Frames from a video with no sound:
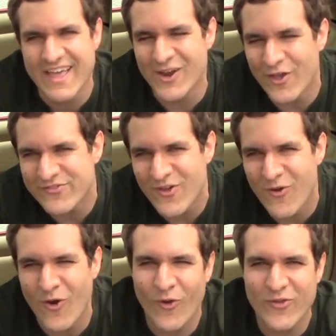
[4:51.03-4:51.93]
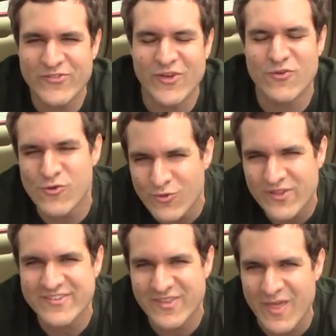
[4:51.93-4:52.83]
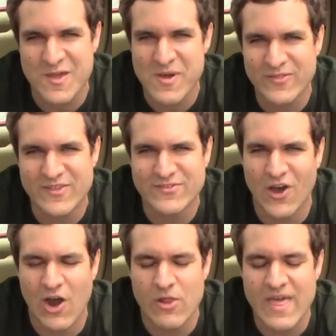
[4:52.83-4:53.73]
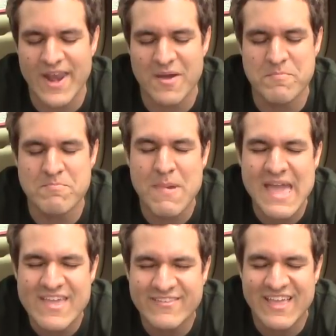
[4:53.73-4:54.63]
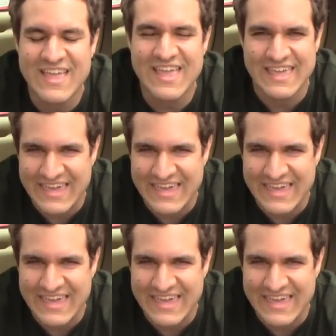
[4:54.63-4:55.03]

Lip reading: it also holds the coolest thing about this car, that amazing